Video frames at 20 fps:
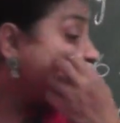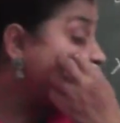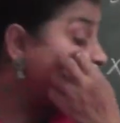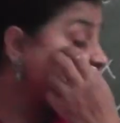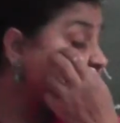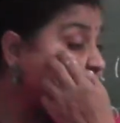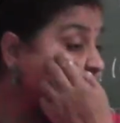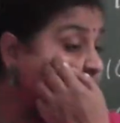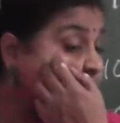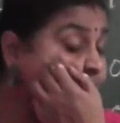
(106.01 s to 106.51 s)
to
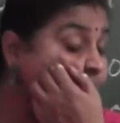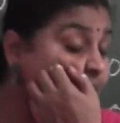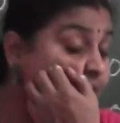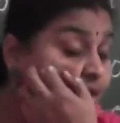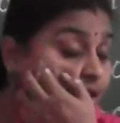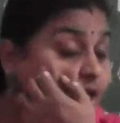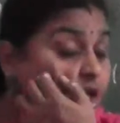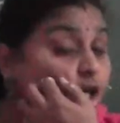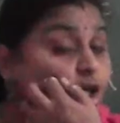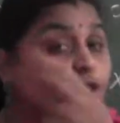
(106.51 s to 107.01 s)
remember
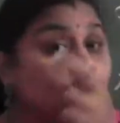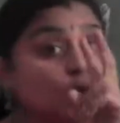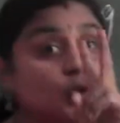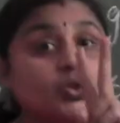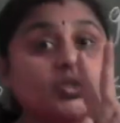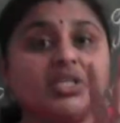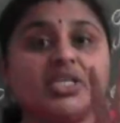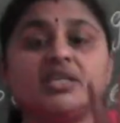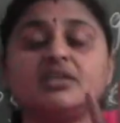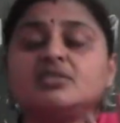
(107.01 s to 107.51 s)

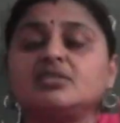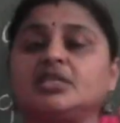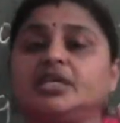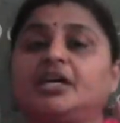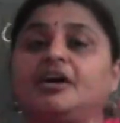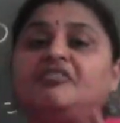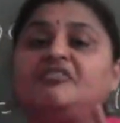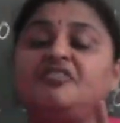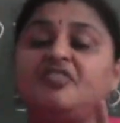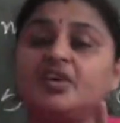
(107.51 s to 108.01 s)
two things here.
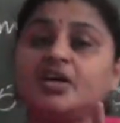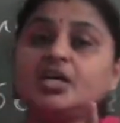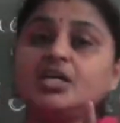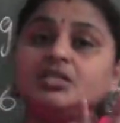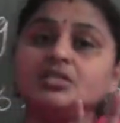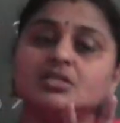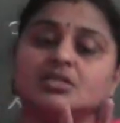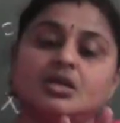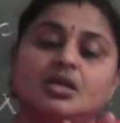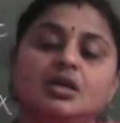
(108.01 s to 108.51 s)

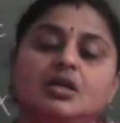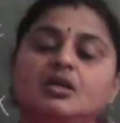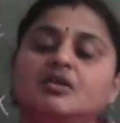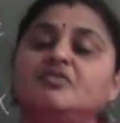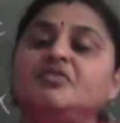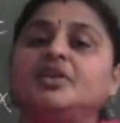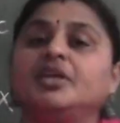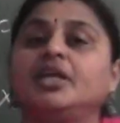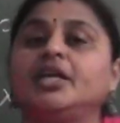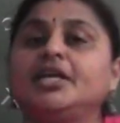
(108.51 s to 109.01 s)
First,
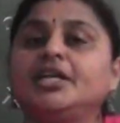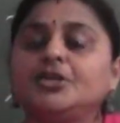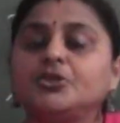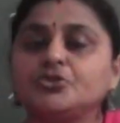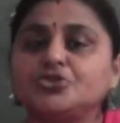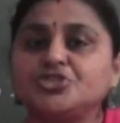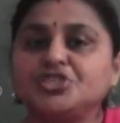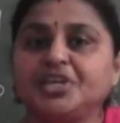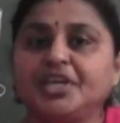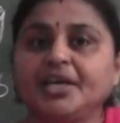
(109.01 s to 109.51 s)
we need to
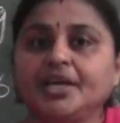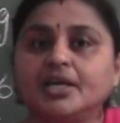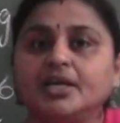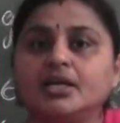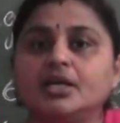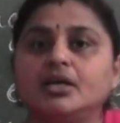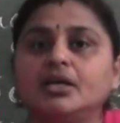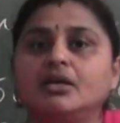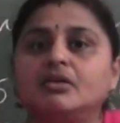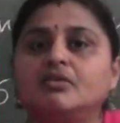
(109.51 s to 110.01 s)
check,
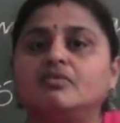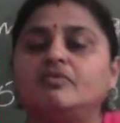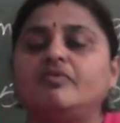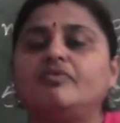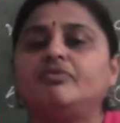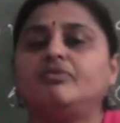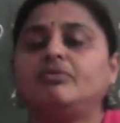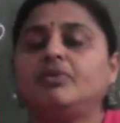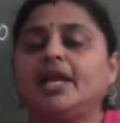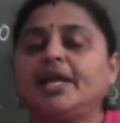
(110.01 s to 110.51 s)

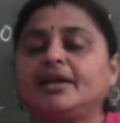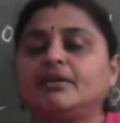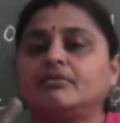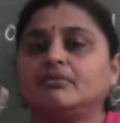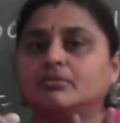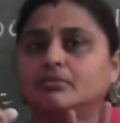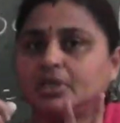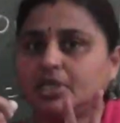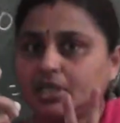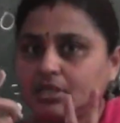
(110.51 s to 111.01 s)

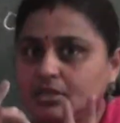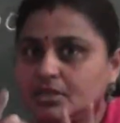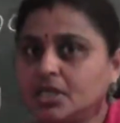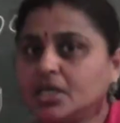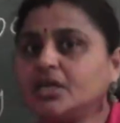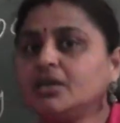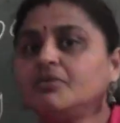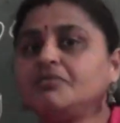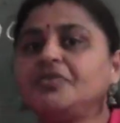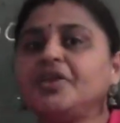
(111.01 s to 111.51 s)
like either
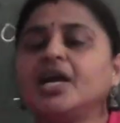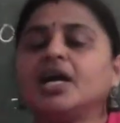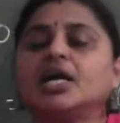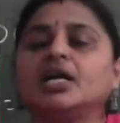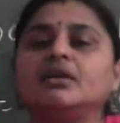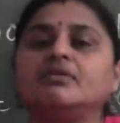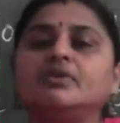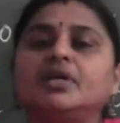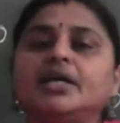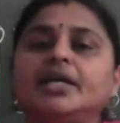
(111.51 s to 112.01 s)
we are
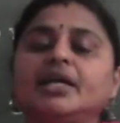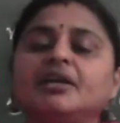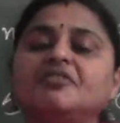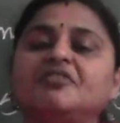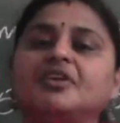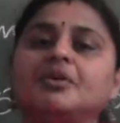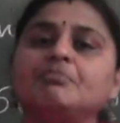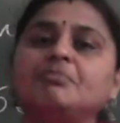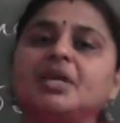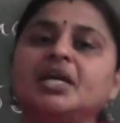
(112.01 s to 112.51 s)
converting
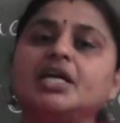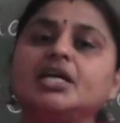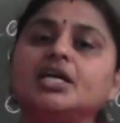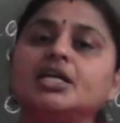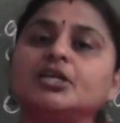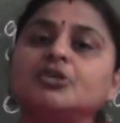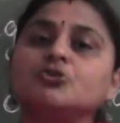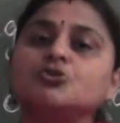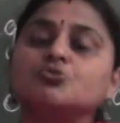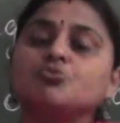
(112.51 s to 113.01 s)
from
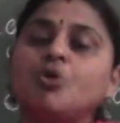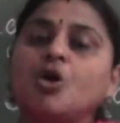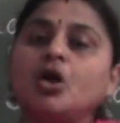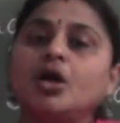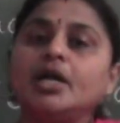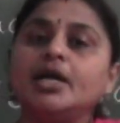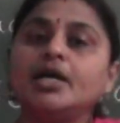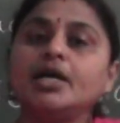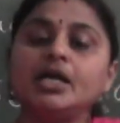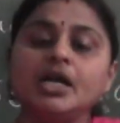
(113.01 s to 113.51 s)
bigger to
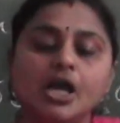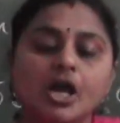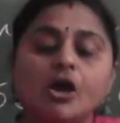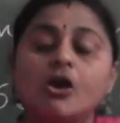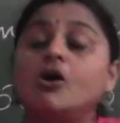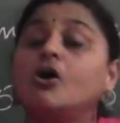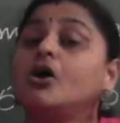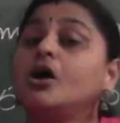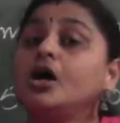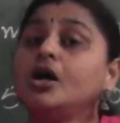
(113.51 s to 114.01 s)
smaller
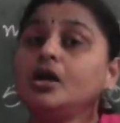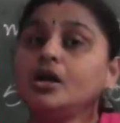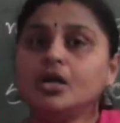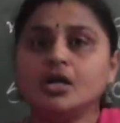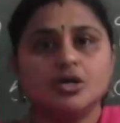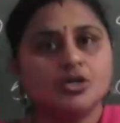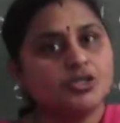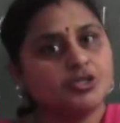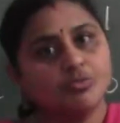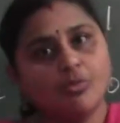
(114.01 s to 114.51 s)

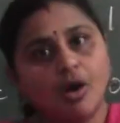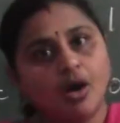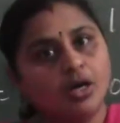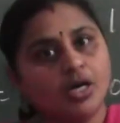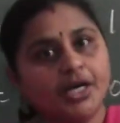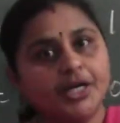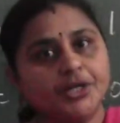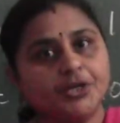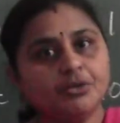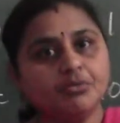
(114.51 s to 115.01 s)
or
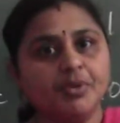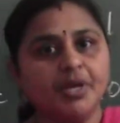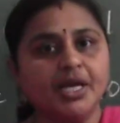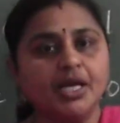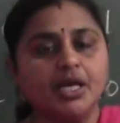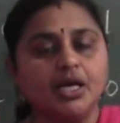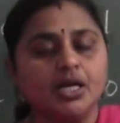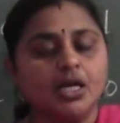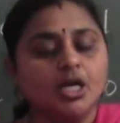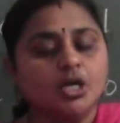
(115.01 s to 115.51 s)
smaller to
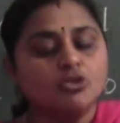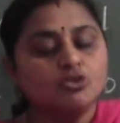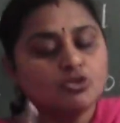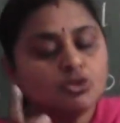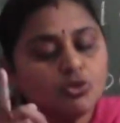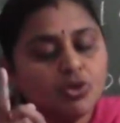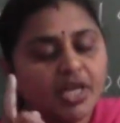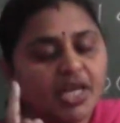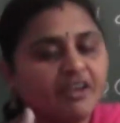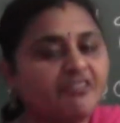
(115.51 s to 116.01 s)
bigger.
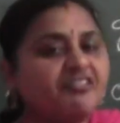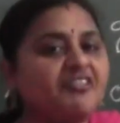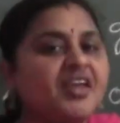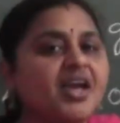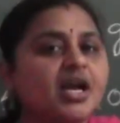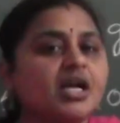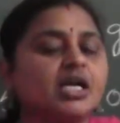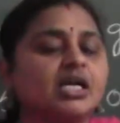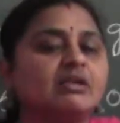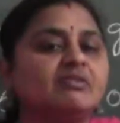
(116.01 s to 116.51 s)
So if we
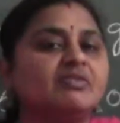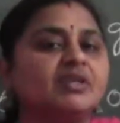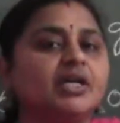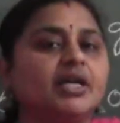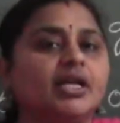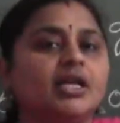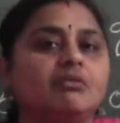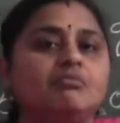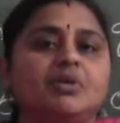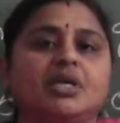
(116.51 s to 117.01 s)
are
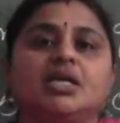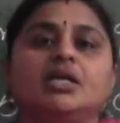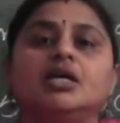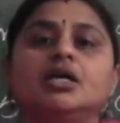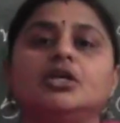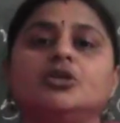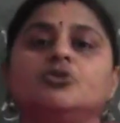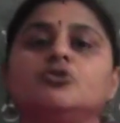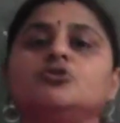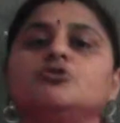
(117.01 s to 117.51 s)
converting
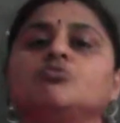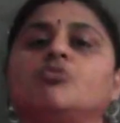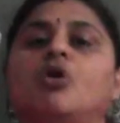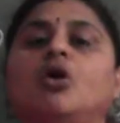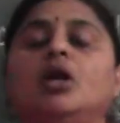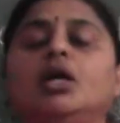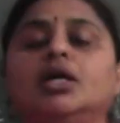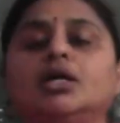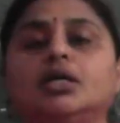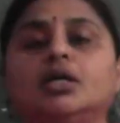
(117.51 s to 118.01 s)
bigger to
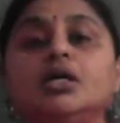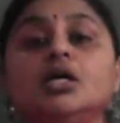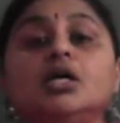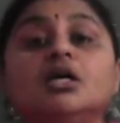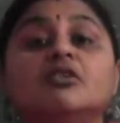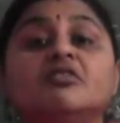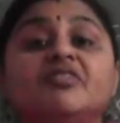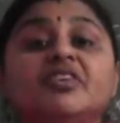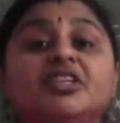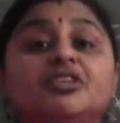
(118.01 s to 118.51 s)

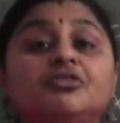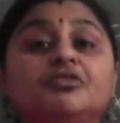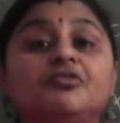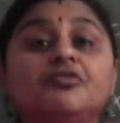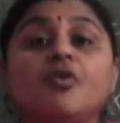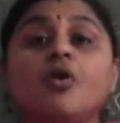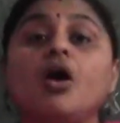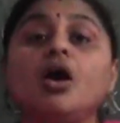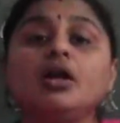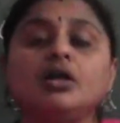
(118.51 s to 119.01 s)
smaller, with
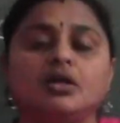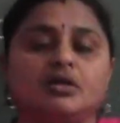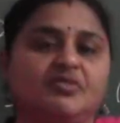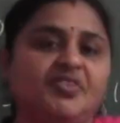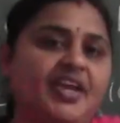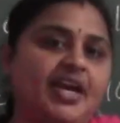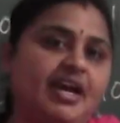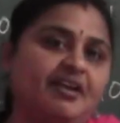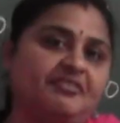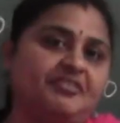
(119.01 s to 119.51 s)
what
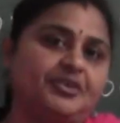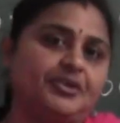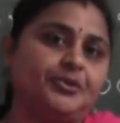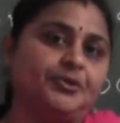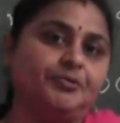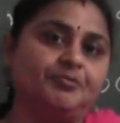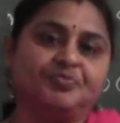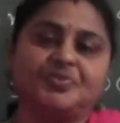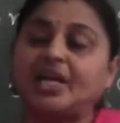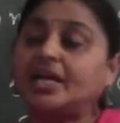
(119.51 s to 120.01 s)
we have to
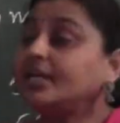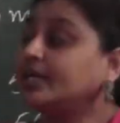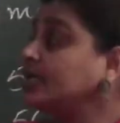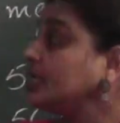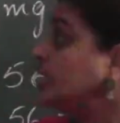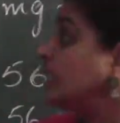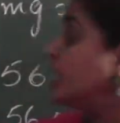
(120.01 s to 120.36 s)
do? That is,